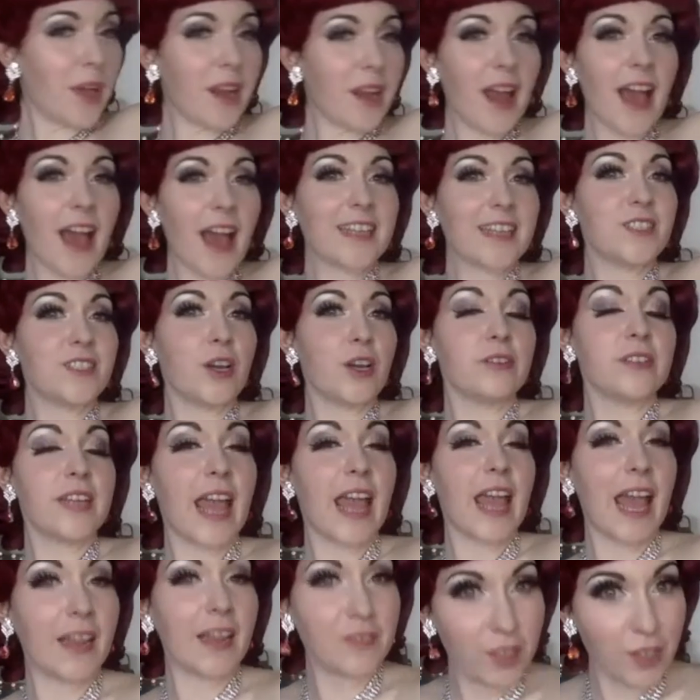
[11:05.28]
I don't
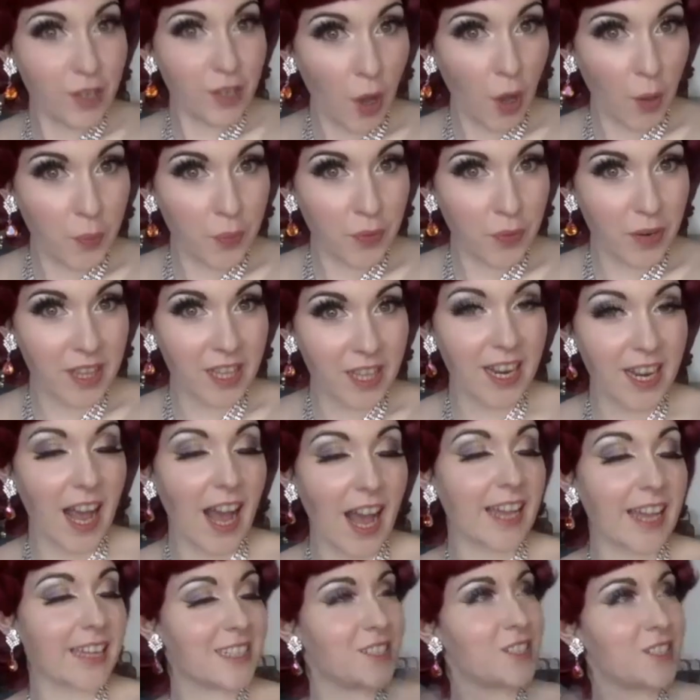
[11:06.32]
have to cope with it.
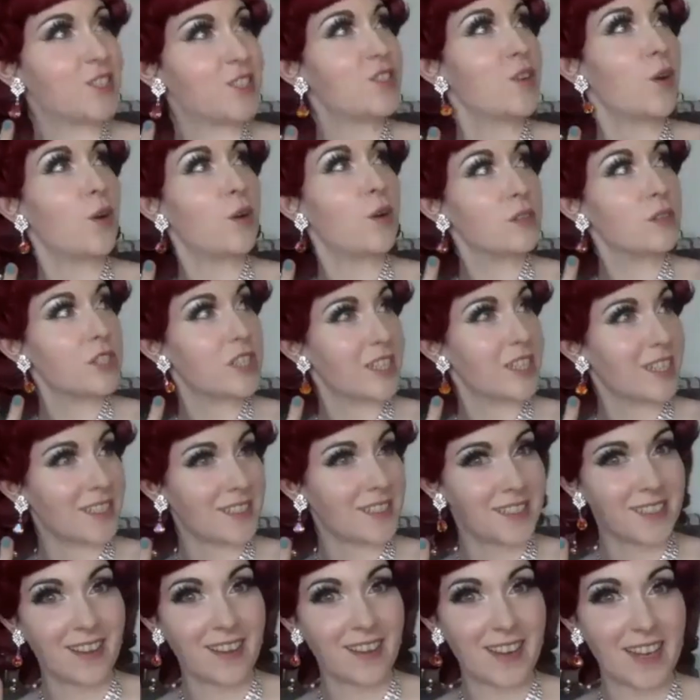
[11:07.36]
I indulge in it,
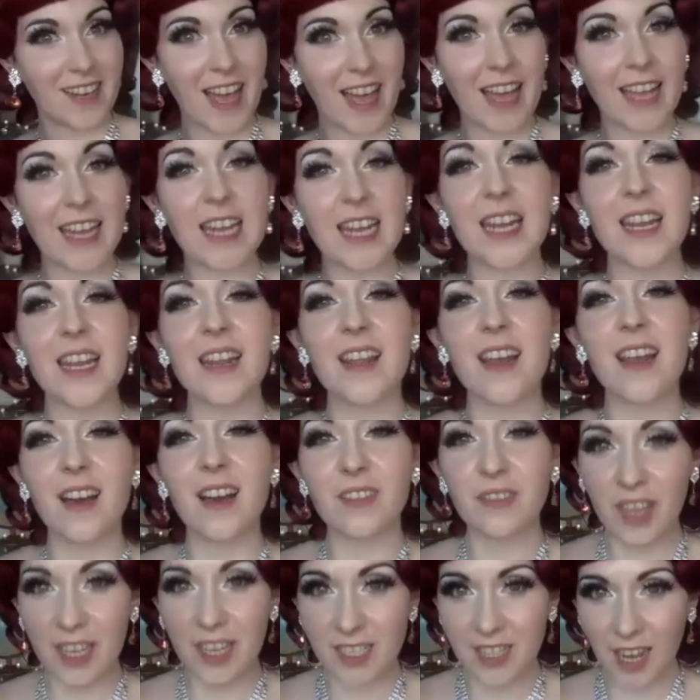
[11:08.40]
darling. I
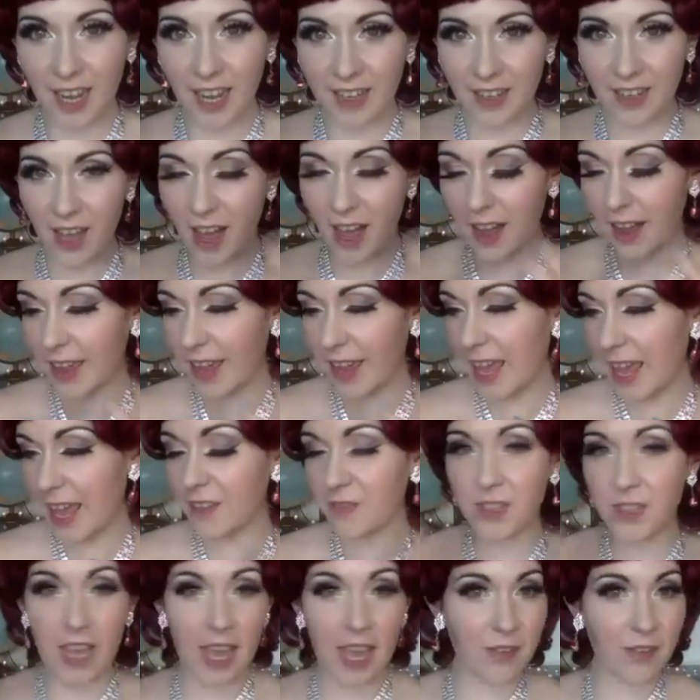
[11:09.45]
love it. I
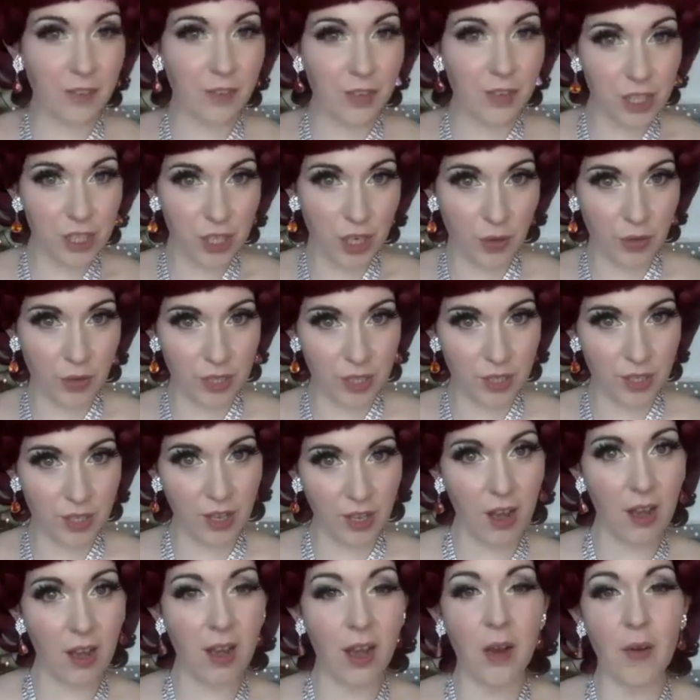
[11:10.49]
after every show in
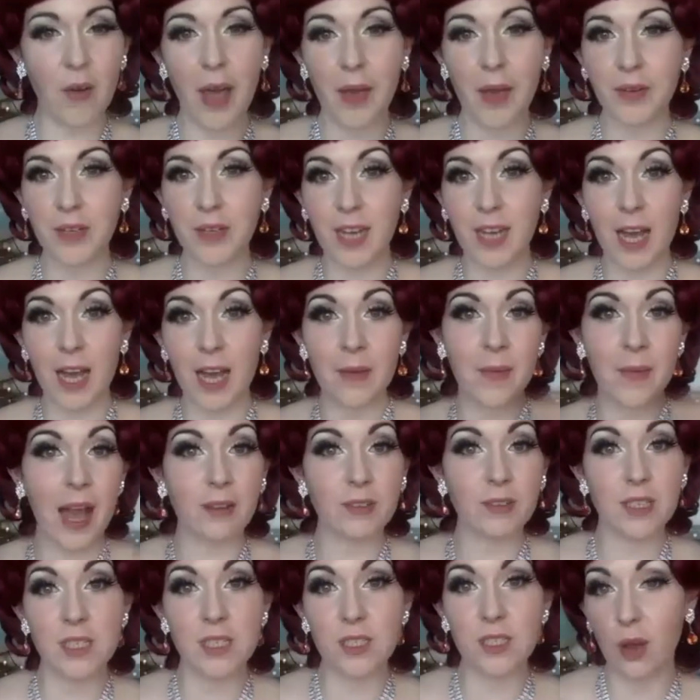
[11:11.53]
Chicago, I would come
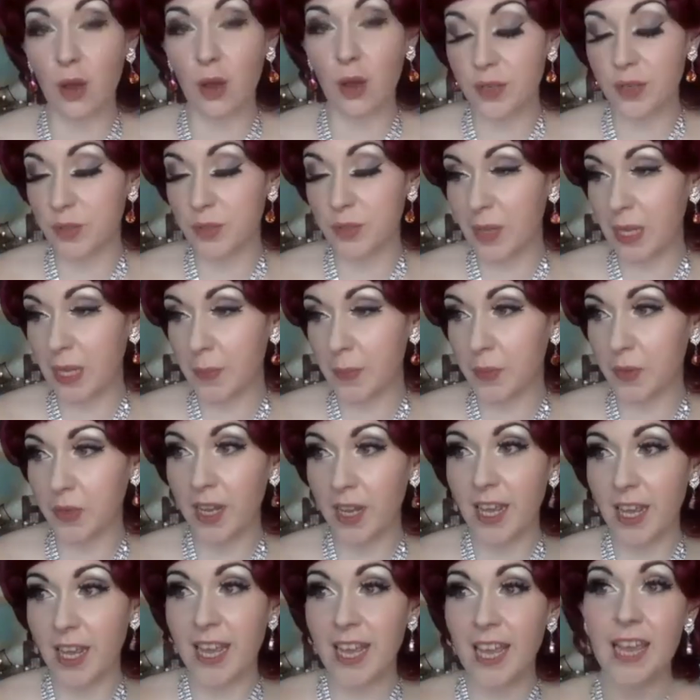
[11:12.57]
out and talk to people.
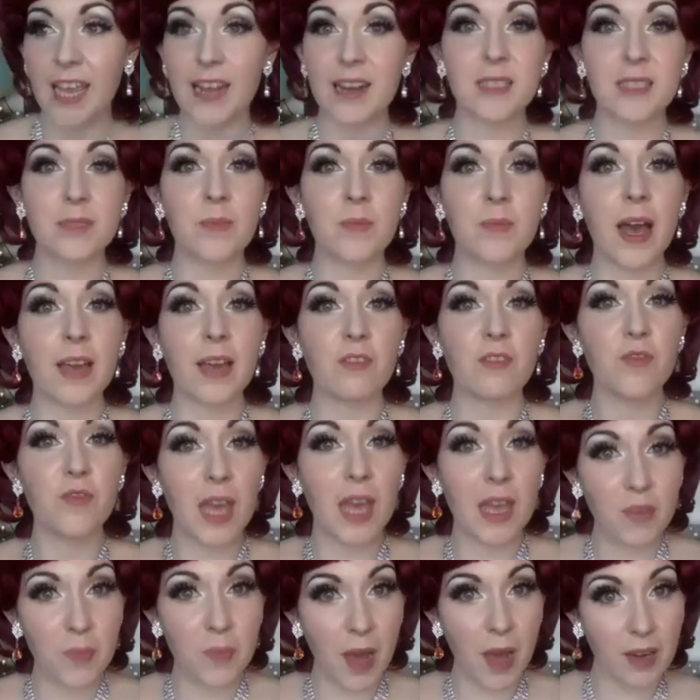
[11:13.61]
It is my
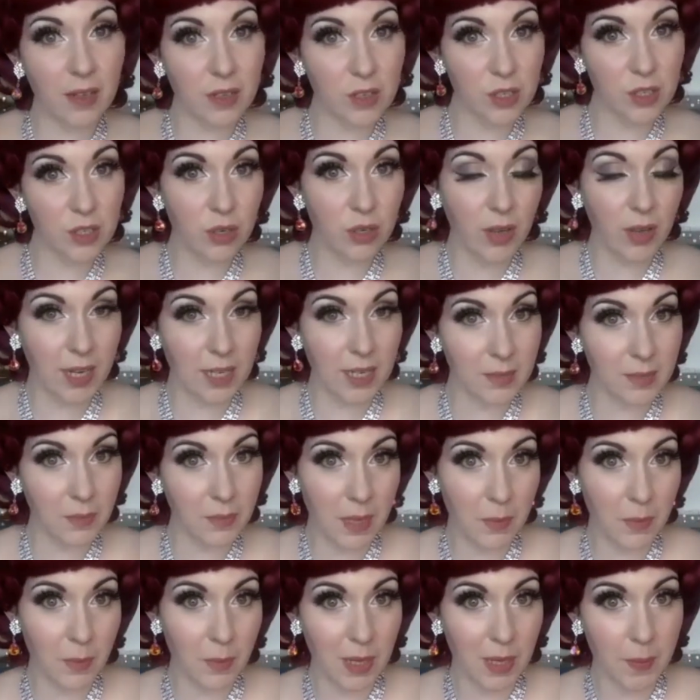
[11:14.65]
favorite part of the show, getting to
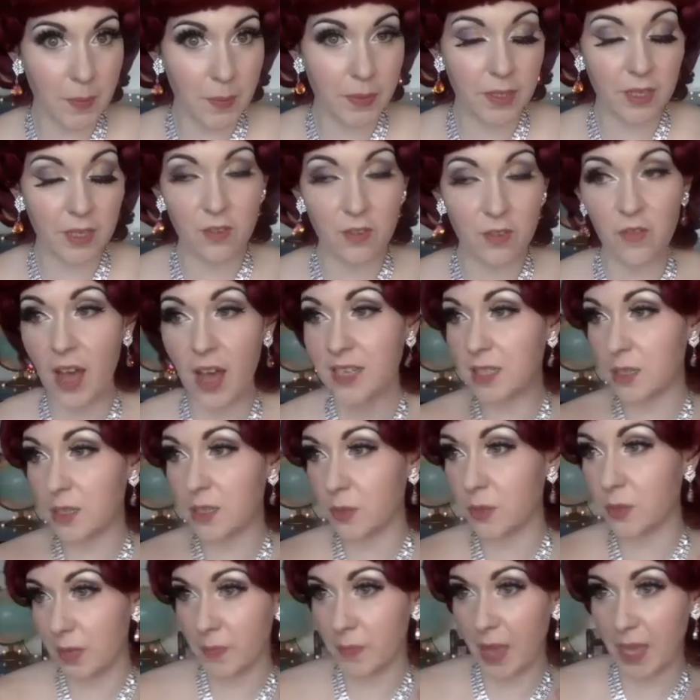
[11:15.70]
meet people and find out what
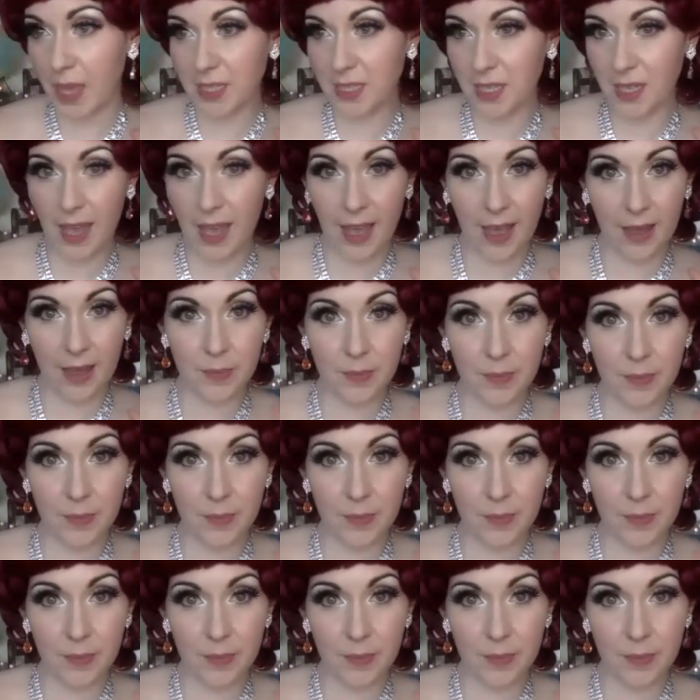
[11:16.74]
it meant to them.